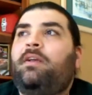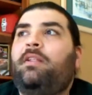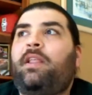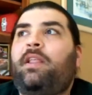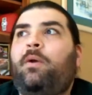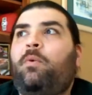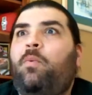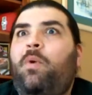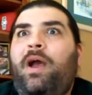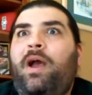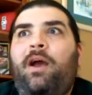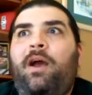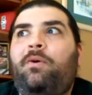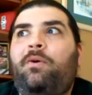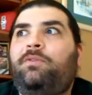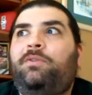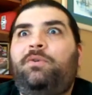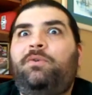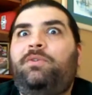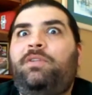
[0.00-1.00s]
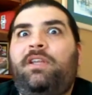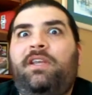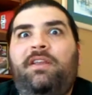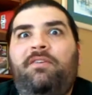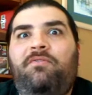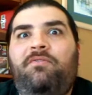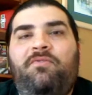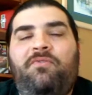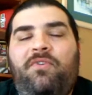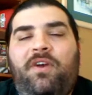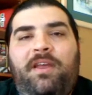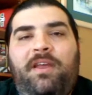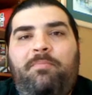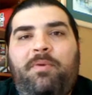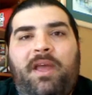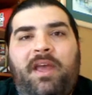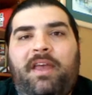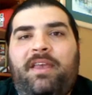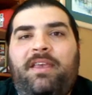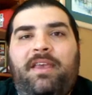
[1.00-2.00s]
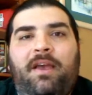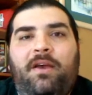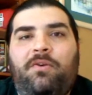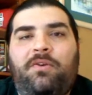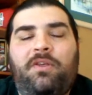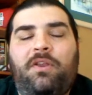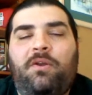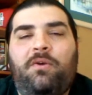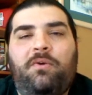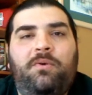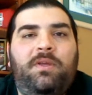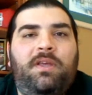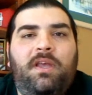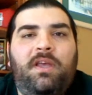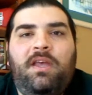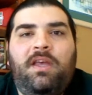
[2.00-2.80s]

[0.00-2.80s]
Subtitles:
like, wow, dude didn't even fight Pacquiao, you know?